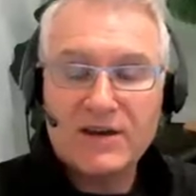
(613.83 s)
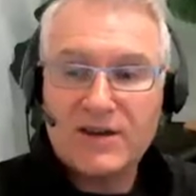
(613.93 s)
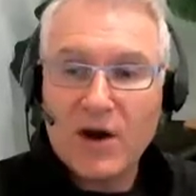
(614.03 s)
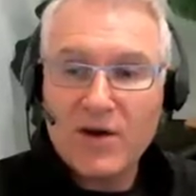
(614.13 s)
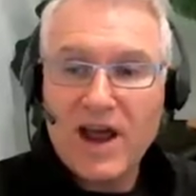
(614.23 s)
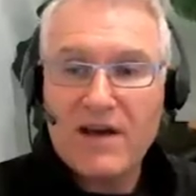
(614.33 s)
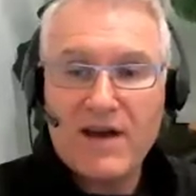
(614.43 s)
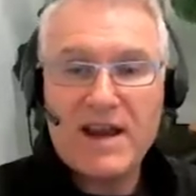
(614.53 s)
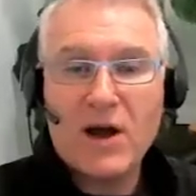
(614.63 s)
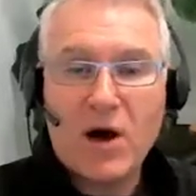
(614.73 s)
don't have
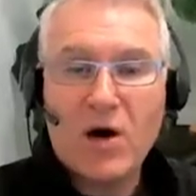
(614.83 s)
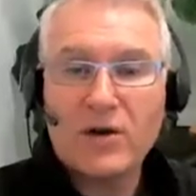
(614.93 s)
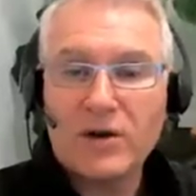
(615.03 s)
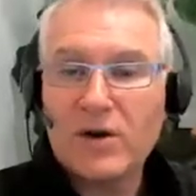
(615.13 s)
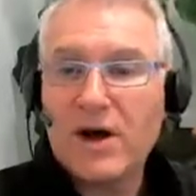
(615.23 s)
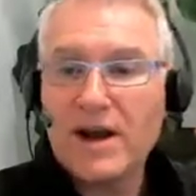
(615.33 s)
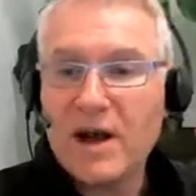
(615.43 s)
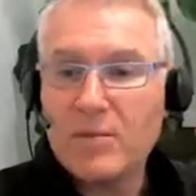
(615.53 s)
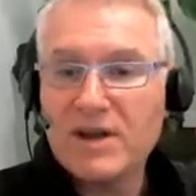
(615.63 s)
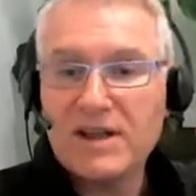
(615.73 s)
any online
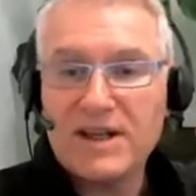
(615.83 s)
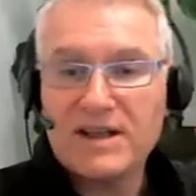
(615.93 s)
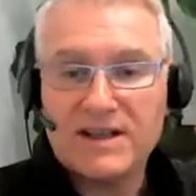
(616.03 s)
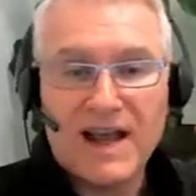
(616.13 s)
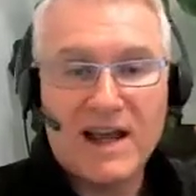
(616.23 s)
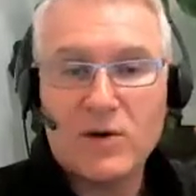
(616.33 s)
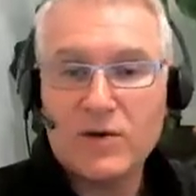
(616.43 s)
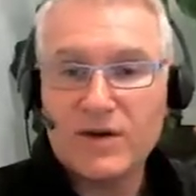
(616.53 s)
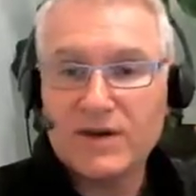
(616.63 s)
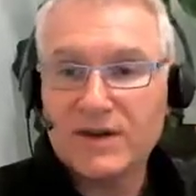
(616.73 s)
ability to take
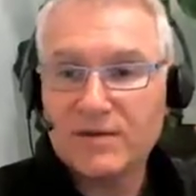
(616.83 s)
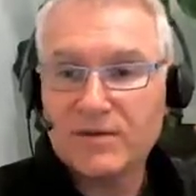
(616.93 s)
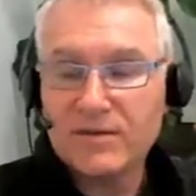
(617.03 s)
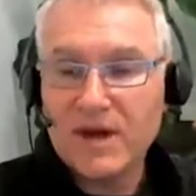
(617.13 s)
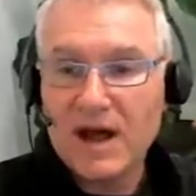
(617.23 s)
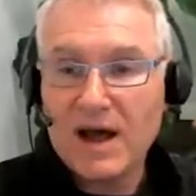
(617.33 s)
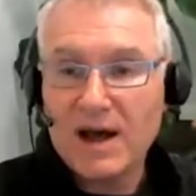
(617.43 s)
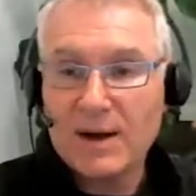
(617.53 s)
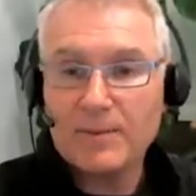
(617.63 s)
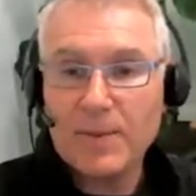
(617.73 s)
orders.
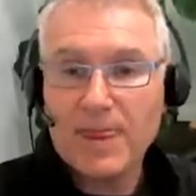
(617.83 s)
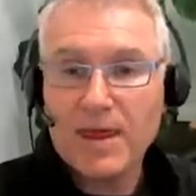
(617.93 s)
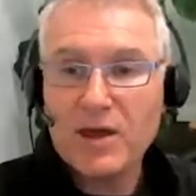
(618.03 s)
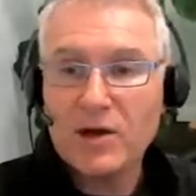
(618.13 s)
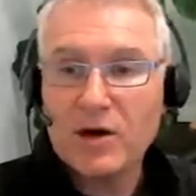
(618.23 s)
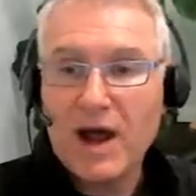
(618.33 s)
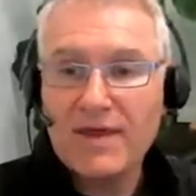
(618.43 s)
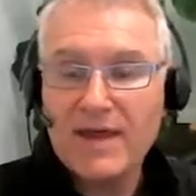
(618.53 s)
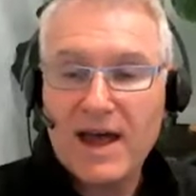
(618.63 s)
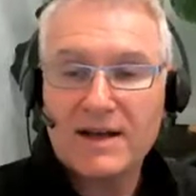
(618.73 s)
And
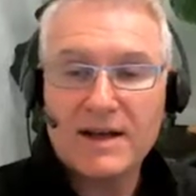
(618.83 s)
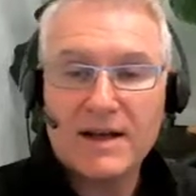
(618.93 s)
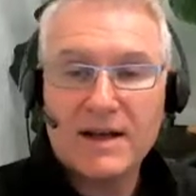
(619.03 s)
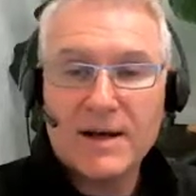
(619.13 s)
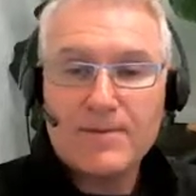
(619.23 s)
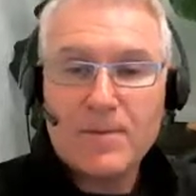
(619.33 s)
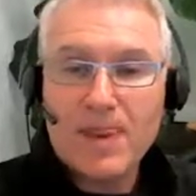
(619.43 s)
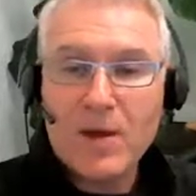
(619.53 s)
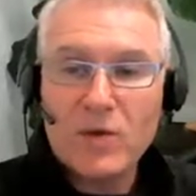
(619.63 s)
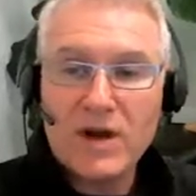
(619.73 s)
that
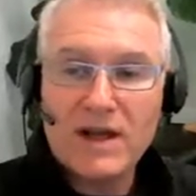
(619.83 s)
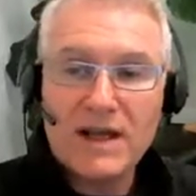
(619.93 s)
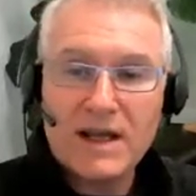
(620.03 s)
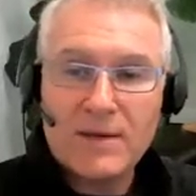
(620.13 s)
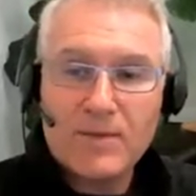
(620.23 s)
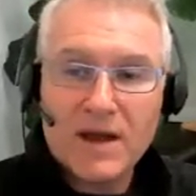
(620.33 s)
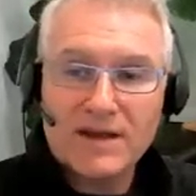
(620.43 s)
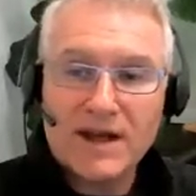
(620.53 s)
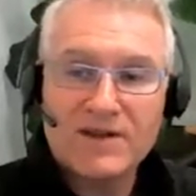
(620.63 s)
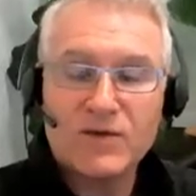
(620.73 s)
really
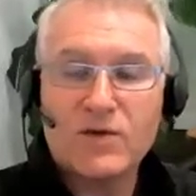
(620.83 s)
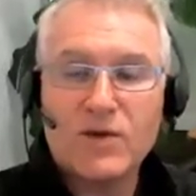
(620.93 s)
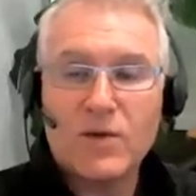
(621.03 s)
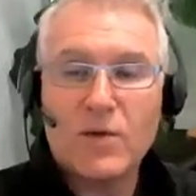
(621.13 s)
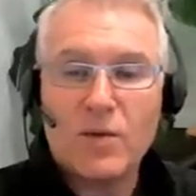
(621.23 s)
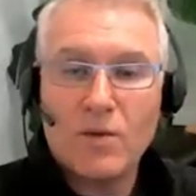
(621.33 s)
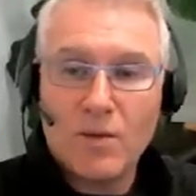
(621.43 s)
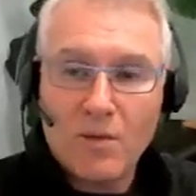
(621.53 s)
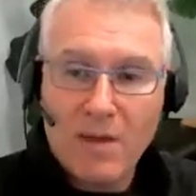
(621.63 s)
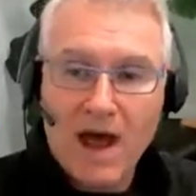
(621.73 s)
doesn't
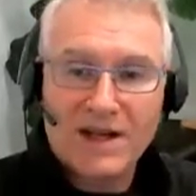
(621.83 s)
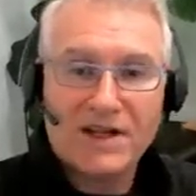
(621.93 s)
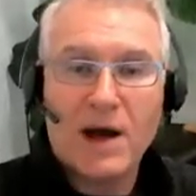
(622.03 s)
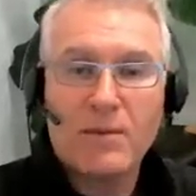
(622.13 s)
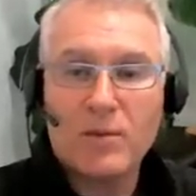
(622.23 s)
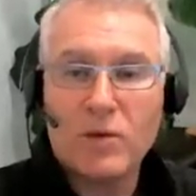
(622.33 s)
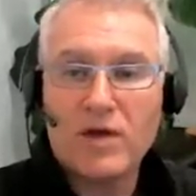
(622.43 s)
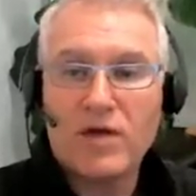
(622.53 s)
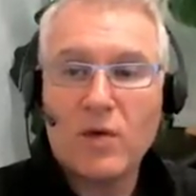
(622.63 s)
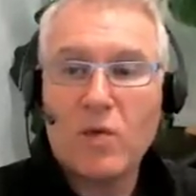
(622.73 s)
match up
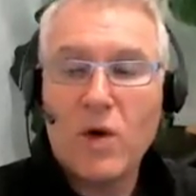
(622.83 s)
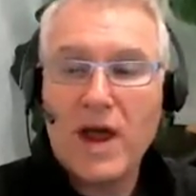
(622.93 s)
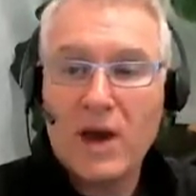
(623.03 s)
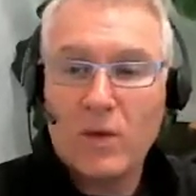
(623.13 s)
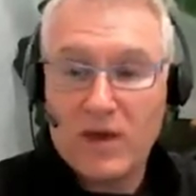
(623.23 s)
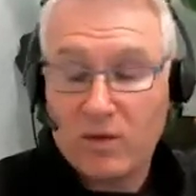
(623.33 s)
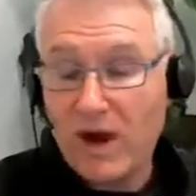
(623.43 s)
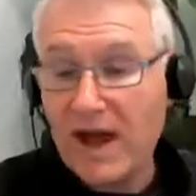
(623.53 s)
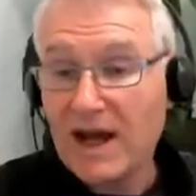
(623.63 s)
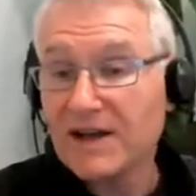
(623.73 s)
with
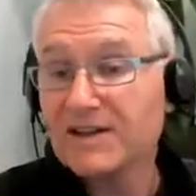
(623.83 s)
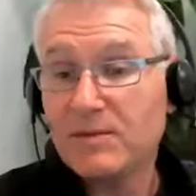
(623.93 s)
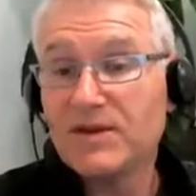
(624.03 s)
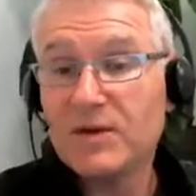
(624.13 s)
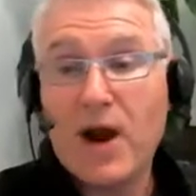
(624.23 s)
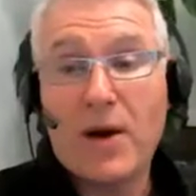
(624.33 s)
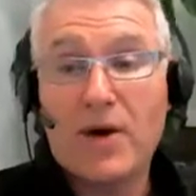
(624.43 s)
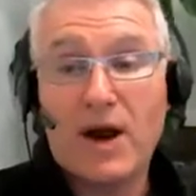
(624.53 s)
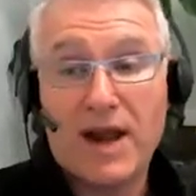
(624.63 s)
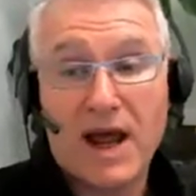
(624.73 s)
where customers are at
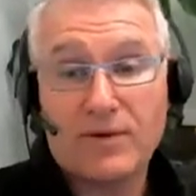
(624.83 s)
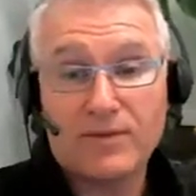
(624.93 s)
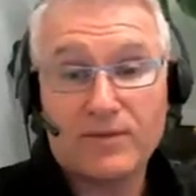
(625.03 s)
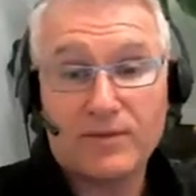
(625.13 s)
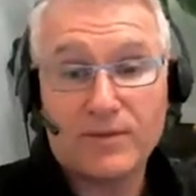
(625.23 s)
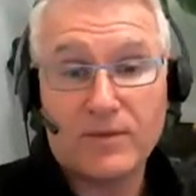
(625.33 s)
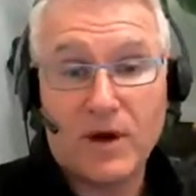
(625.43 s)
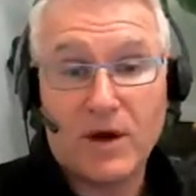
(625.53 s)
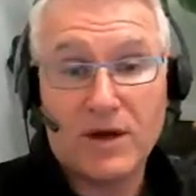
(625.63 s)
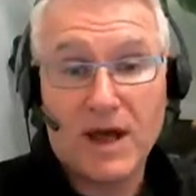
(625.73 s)
right now.
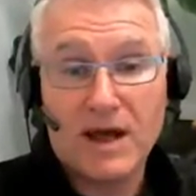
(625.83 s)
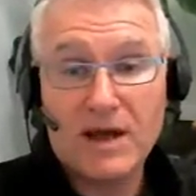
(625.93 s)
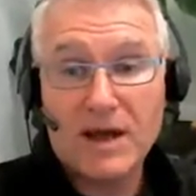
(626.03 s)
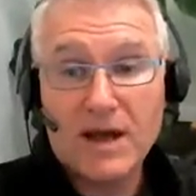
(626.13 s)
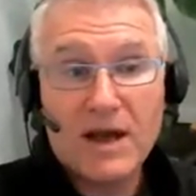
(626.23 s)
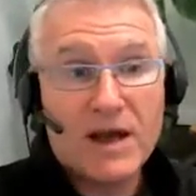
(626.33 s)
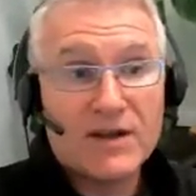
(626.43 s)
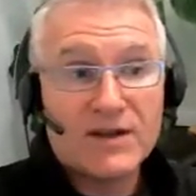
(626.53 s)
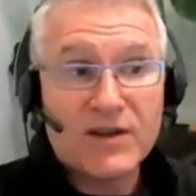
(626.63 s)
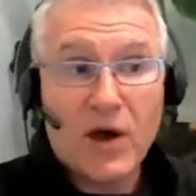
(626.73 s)
Okay.
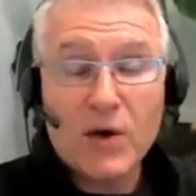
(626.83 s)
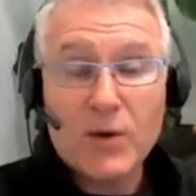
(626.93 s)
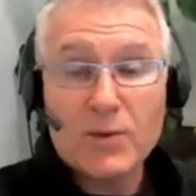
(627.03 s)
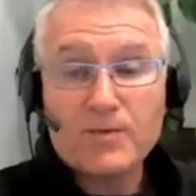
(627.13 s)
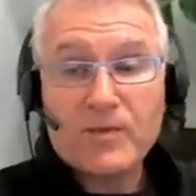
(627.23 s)
So,